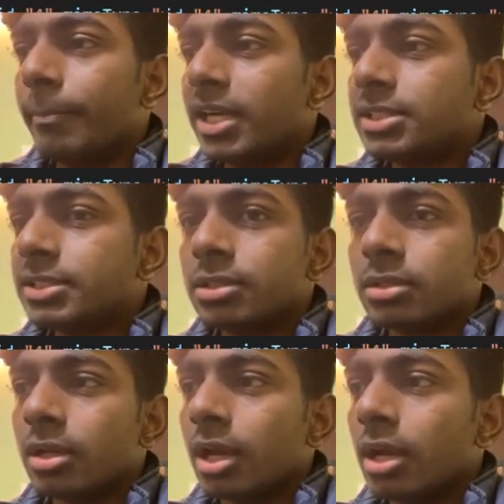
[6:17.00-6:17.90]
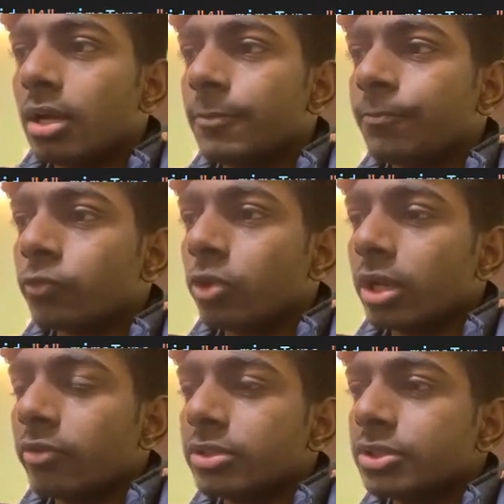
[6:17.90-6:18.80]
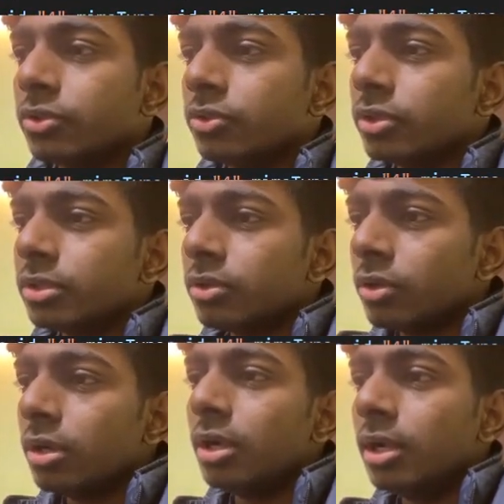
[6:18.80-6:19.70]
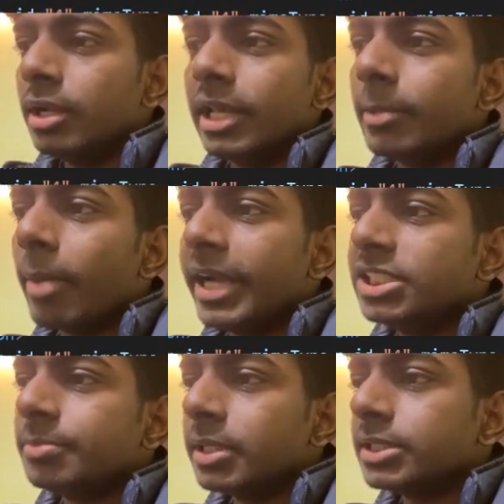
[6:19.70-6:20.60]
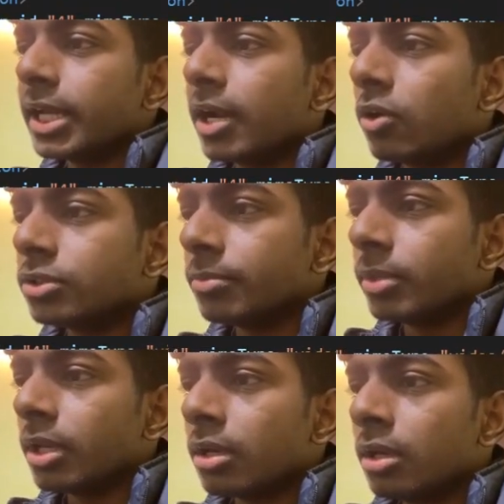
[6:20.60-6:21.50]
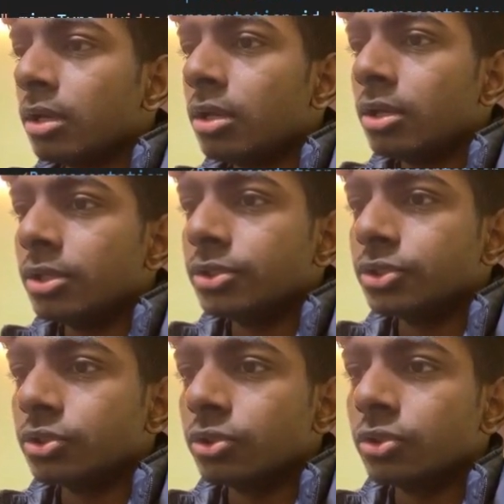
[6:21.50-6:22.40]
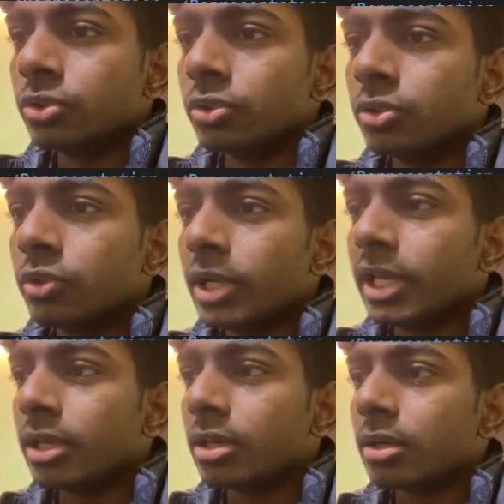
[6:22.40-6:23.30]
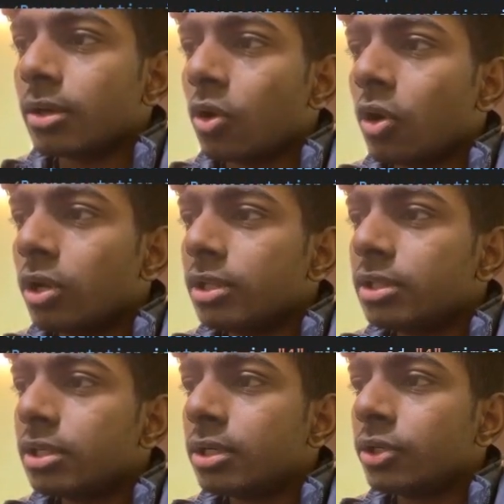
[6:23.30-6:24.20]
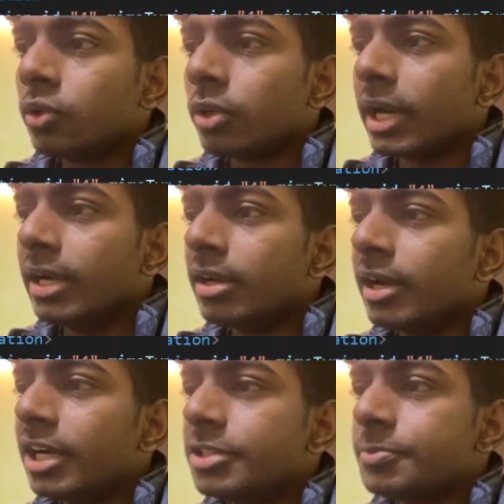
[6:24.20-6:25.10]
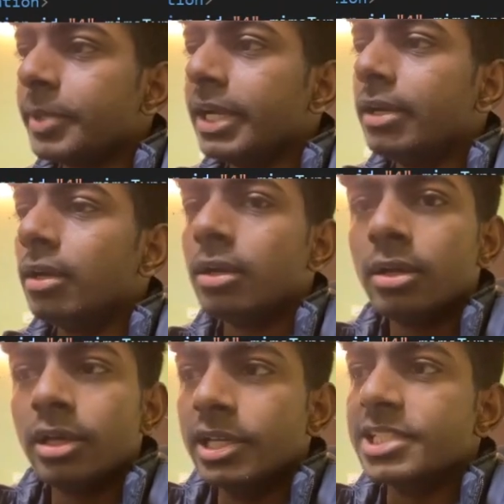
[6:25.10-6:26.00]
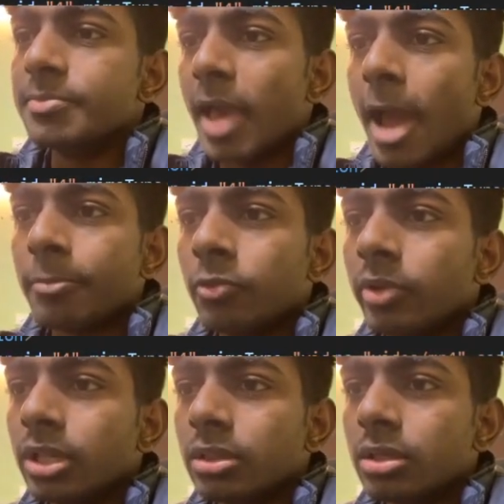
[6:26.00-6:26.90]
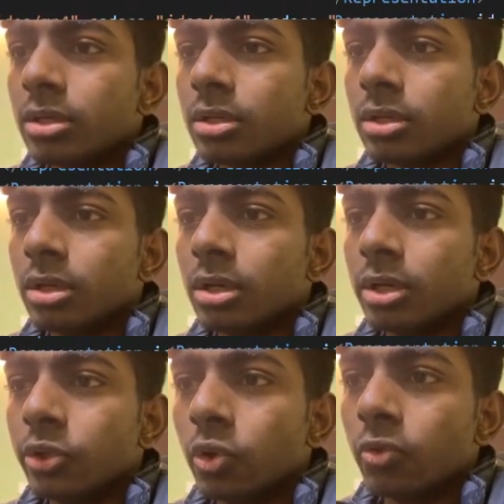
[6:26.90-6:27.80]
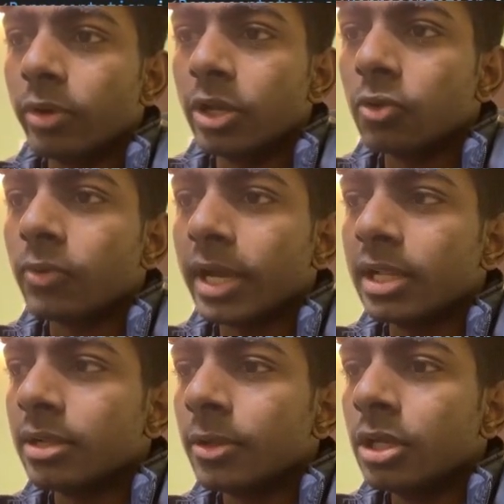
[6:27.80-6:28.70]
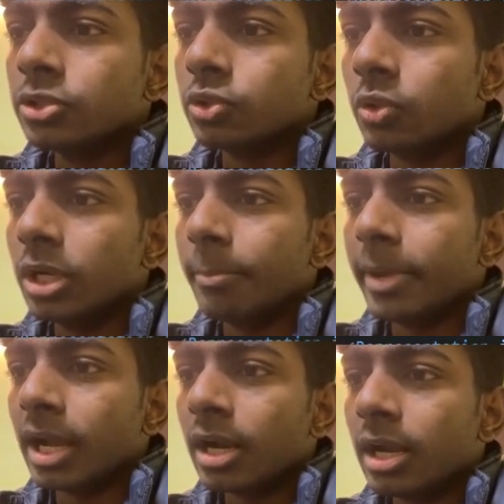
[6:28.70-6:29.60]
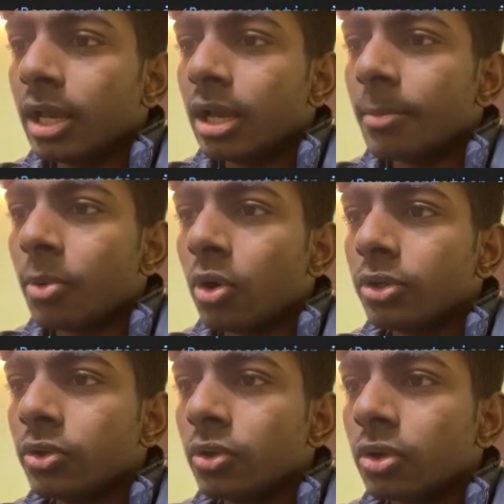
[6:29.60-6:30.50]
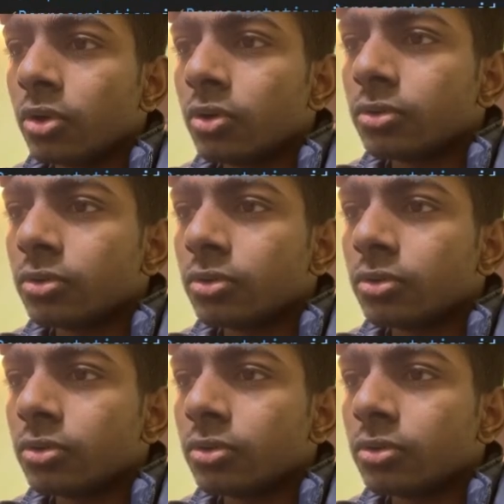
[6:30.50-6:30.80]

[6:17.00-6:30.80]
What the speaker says: bits, whatever, so, I don't know, like bytes per second or something. So like all the your internet speed is mapped with your video file. So depending upon your